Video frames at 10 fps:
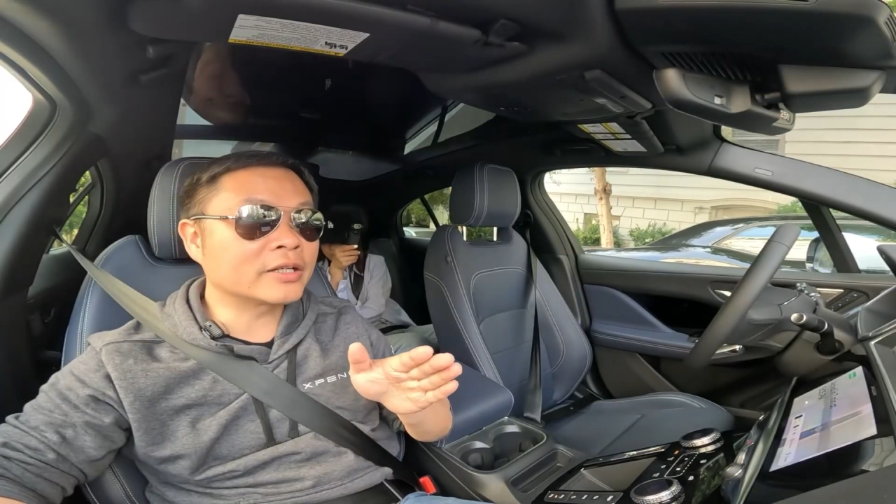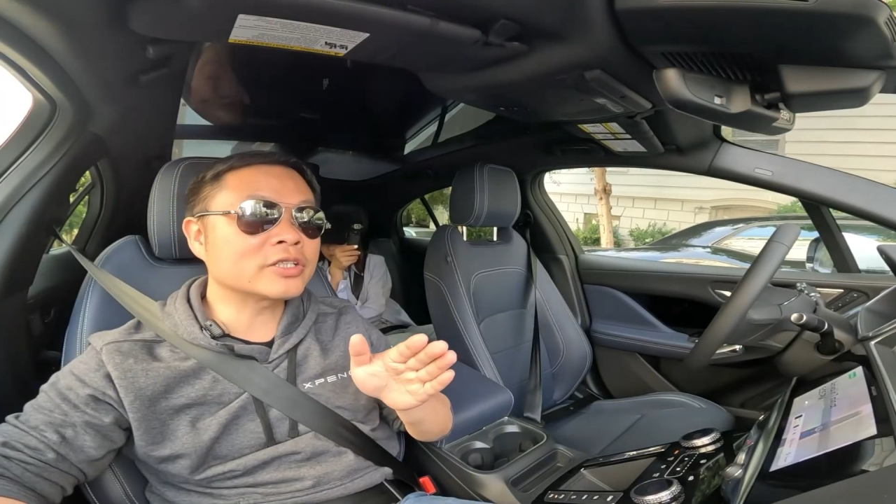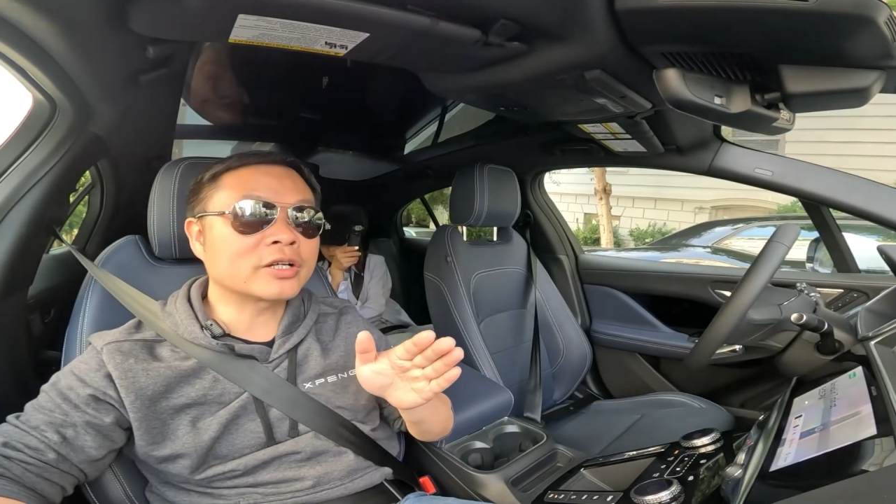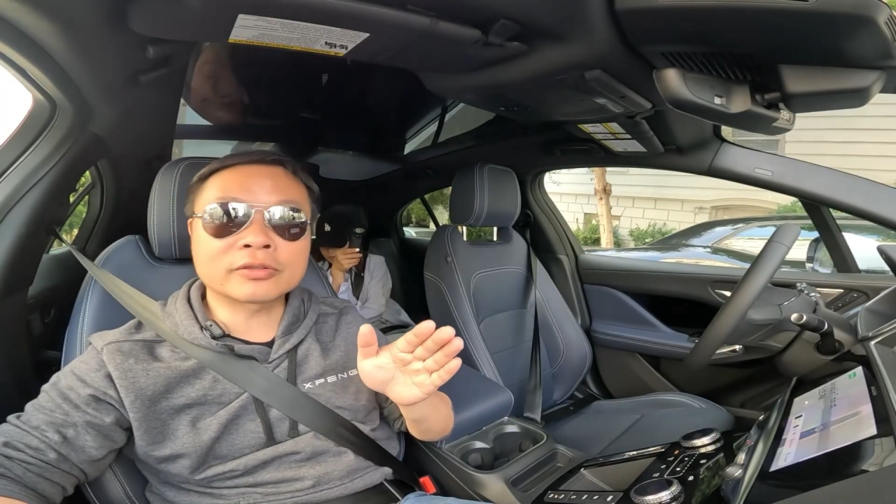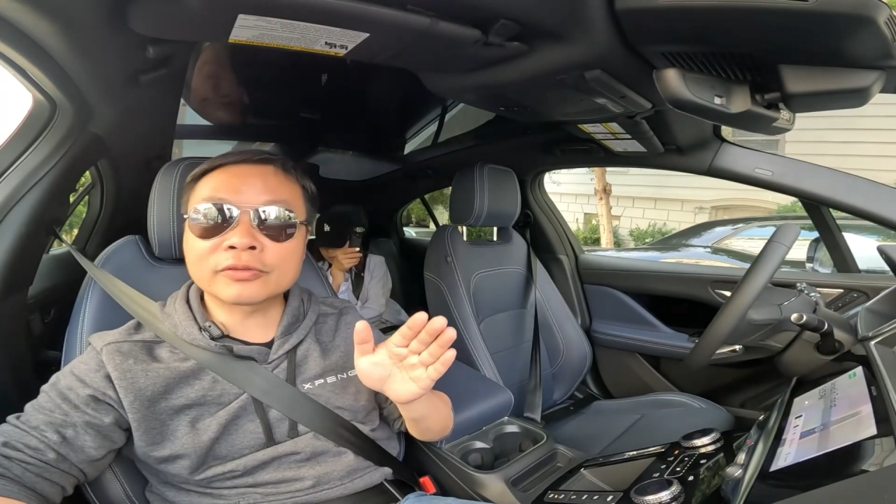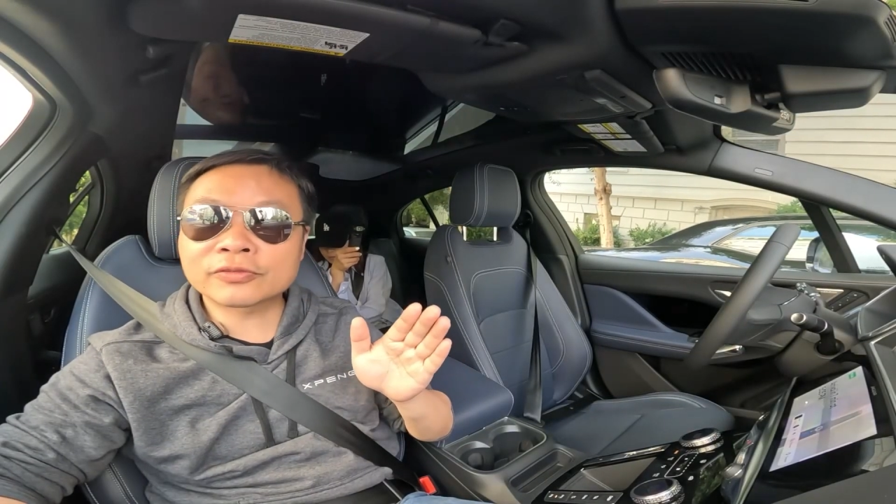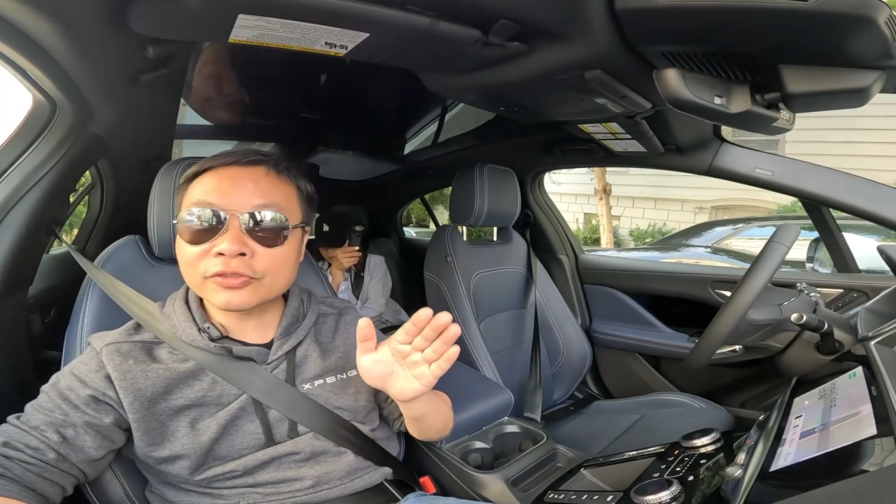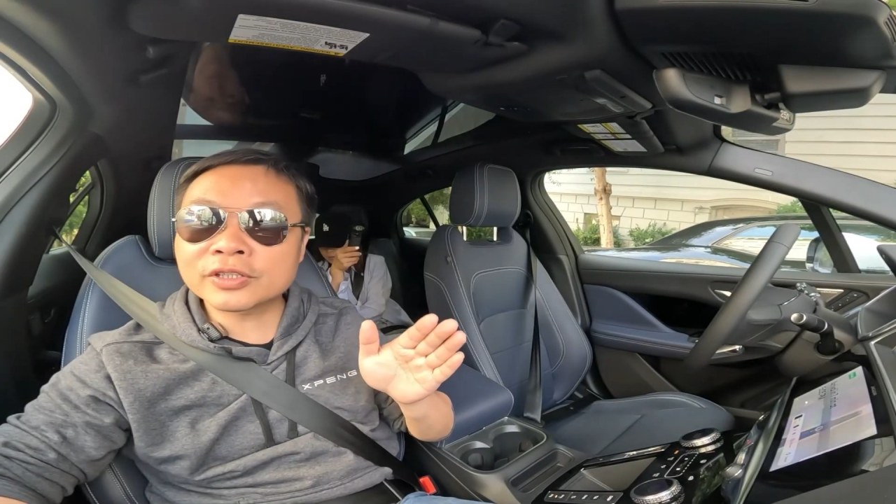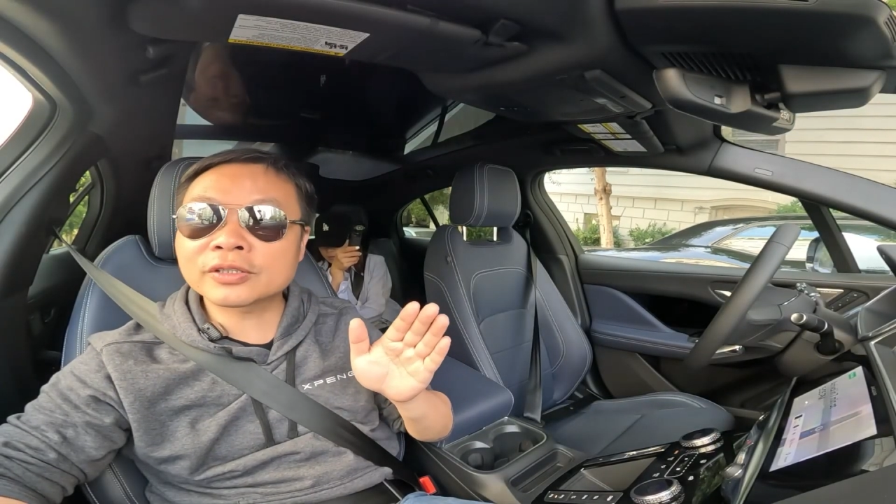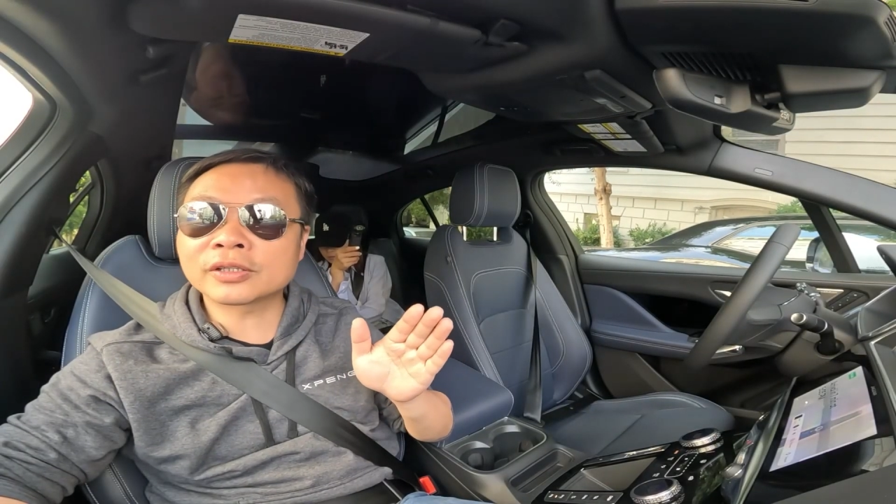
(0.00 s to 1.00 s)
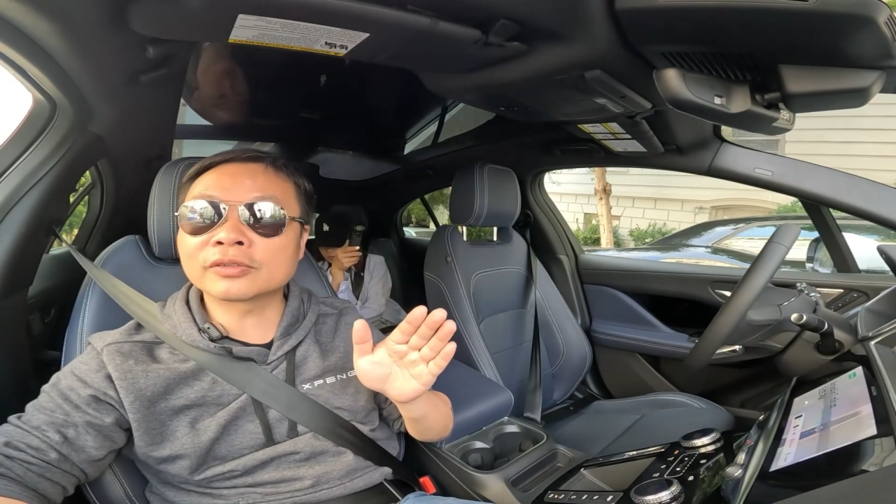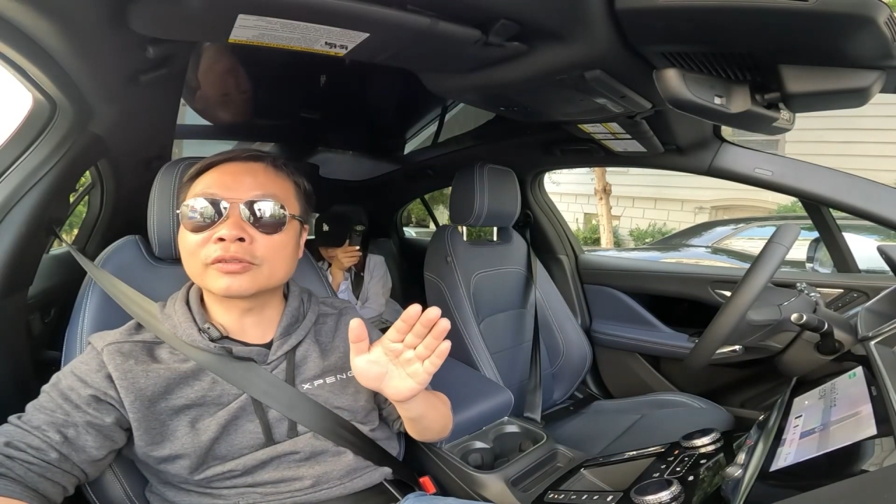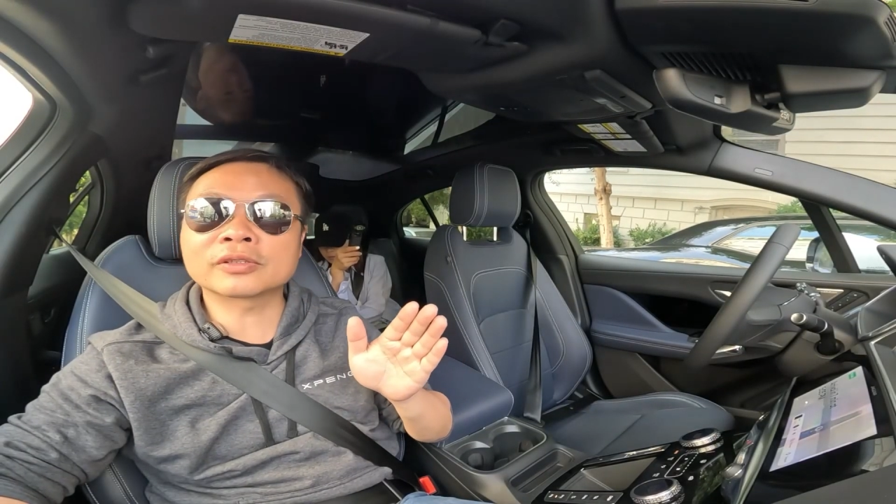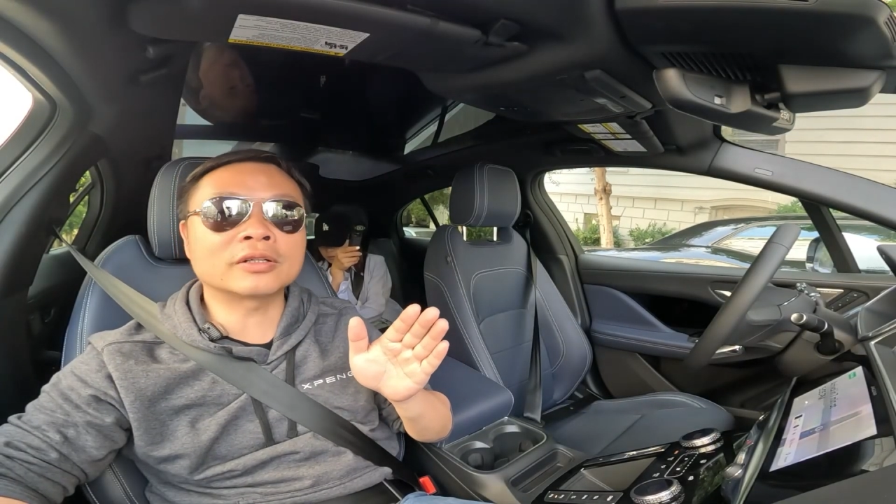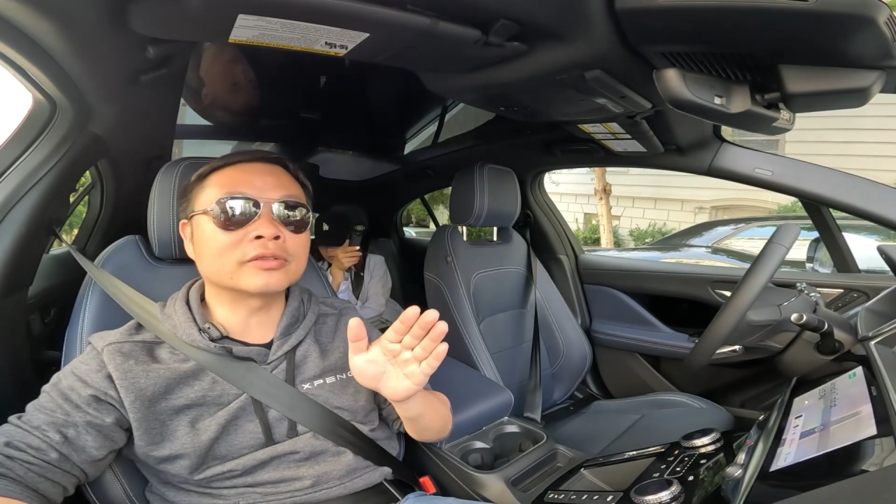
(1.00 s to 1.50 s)
really
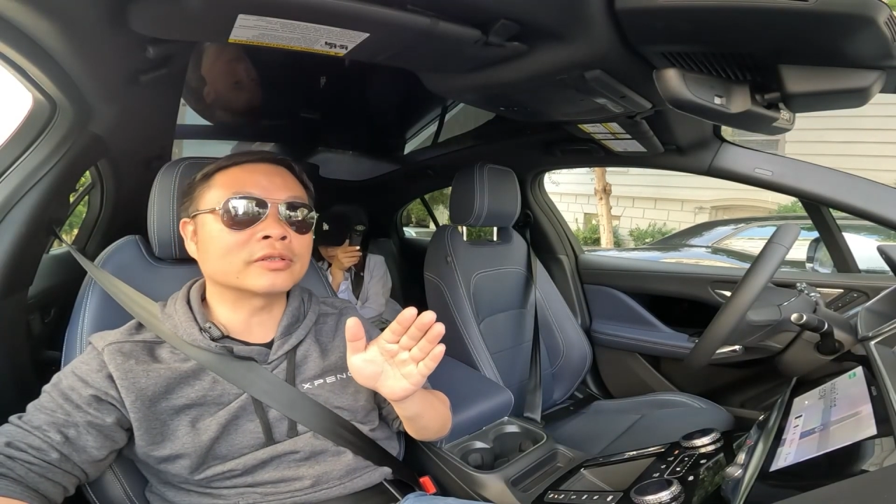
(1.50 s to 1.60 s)
steep.